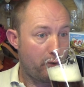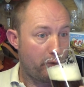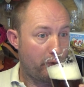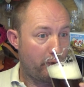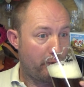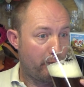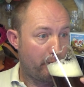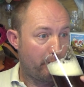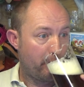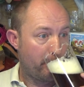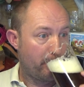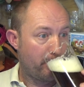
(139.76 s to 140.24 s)

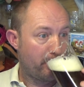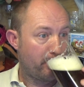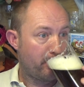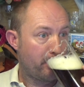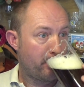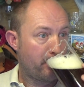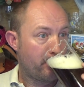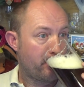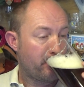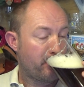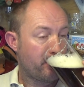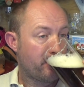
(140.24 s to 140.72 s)

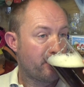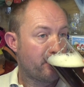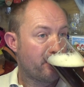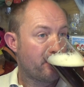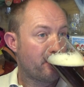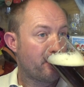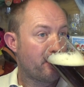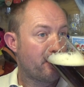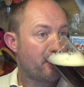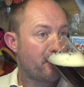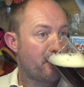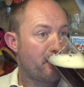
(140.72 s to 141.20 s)

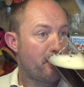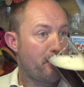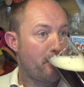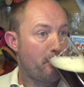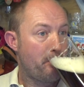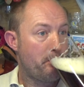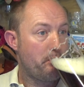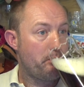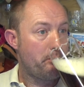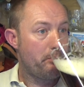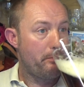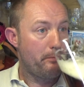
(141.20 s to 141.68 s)

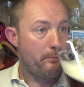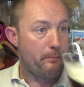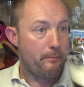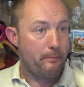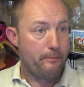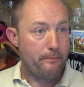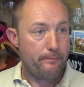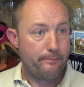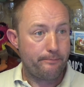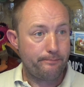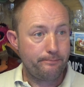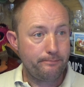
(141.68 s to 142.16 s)

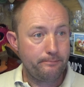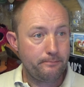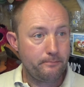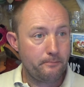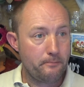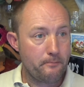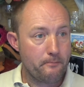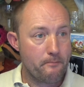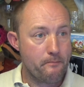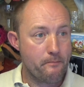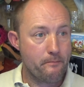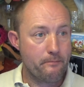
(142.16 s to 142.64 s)

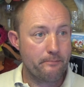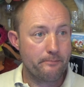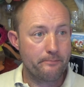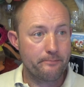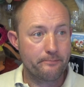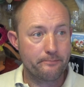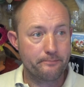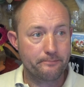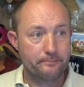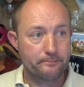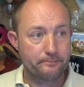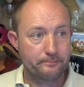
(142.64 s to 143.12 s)

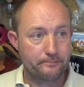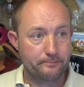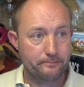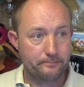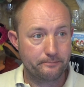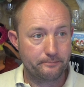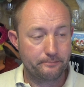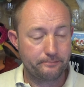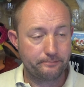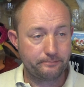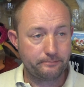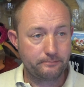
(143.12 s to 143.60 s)

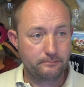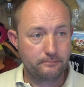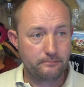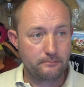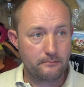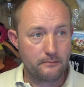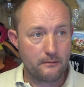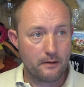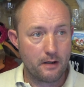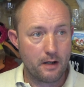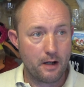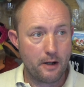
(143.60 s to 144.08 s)

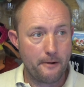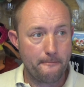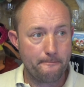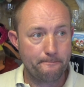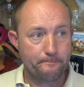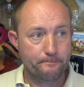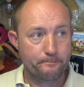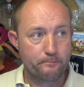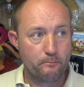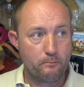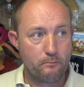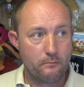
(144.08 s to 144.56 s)

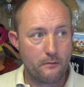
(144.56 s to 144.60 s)
(silence)